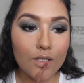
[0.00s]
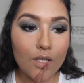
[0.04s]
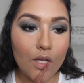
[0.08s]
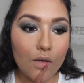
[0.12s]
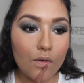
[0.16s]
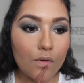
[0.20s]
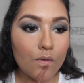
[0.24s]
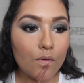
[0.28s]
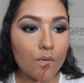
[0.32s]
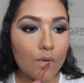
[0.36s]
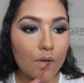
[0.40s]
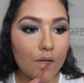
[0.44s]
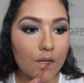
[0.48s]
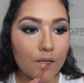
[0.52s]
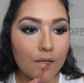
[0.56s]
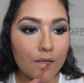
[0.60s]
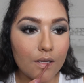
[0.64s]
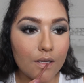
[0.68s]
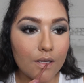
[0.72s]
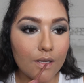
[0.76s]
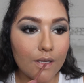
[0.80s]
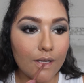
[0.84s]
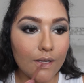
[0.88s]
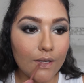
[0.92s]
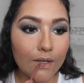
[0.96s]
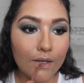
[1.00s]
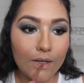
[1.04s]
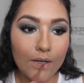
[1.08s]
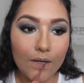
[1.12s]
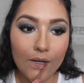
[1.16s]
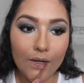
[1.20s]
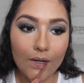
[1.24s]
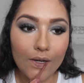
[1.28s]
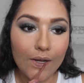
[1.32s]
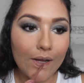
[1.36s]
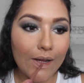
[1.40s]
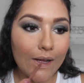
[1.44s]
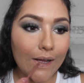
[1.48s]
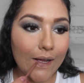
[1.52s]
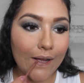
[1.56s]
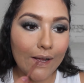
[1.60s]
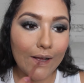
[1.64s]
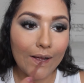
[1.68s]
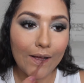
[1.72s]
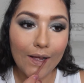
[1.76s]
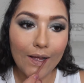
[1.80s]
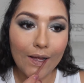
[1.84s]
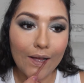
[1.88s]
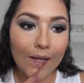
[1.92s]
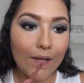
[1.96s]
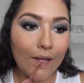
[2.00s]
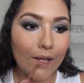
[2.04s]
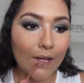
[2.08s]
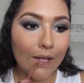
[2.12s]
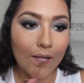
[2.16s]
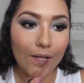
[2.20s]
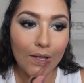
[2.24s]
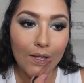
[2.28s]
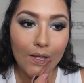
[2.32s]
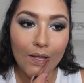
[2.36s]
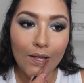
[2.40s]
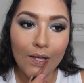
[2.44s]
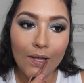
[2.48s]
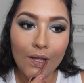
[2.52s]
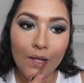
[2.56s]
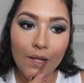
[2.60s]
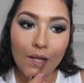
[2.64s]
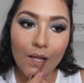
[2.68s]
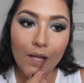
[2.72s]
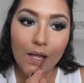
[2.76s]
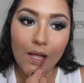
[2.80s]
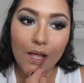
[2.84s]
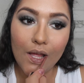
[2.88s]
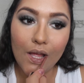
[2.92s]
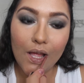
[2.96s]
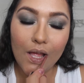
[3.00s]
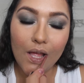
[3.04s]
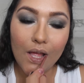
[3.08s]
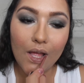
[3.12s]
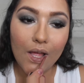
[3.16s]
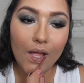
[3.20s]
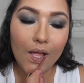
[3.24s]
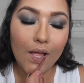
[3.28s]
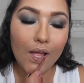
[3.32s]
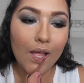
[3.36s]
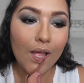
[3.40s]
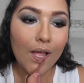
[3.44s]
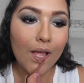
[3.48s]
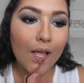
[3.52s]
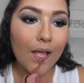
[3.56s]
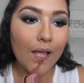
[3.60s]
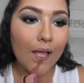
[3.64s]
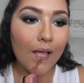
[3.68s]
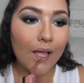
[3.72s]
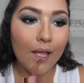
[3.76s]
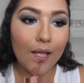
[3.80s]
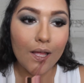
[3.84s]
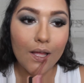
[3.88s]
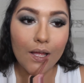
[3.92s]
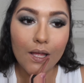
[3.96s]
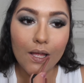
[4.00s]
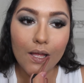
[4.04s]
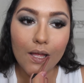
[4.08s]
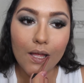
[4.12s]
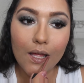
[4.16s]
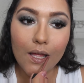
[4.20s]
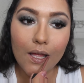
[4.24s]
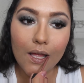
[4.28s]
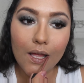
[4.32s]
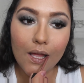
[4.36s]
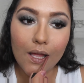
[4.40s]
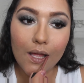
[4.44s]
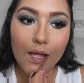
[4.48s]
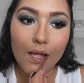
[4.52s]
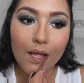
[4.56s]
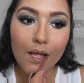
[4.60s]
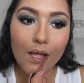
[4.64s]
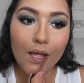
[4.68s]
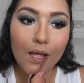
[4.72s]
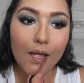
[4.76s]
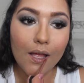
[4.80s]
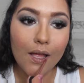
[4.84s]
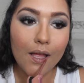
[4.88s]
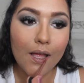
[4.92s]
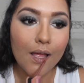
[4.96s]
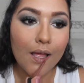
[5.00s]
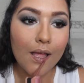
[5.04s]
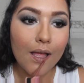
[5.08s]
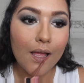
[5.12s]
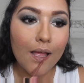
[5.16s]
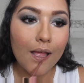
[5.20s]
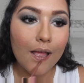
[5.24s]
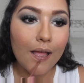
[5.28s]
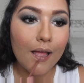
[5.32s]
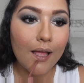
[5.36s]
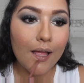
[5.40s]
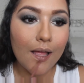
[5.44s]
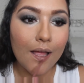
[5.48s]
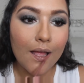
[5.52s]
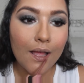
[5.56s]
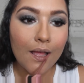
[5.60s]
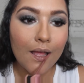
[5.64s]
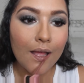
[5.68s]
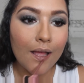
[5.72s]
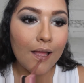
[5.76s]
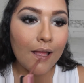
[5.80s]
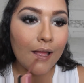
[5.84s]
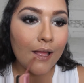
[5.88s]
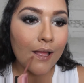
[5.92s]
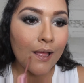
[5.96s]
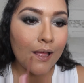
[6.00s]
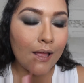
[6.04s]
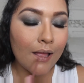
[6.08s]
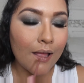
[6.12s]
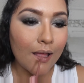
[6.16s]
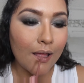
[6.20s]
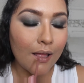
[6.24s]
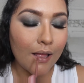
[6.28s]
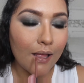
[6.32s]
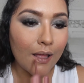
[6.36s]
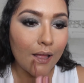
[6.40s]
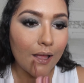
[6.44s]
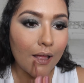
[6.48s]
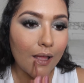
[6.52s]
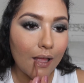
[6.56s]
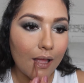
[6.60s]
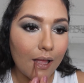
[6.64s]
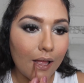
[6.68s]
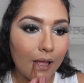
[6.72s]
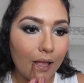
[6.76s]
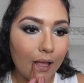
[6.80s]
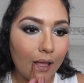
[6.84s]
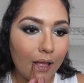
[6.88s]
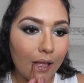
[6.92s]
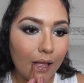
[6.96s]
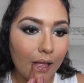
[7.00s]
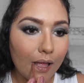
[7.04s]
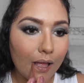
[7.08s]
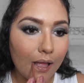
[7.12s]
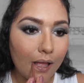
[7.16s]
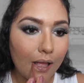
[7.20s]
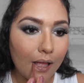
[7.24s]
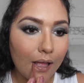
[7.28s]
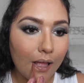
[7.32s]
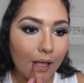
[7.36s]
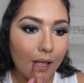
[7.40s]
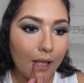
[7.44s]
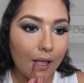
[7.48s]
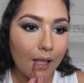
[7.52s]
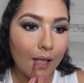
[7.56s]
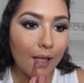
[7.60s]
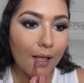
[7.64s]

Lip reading: (no one is talking)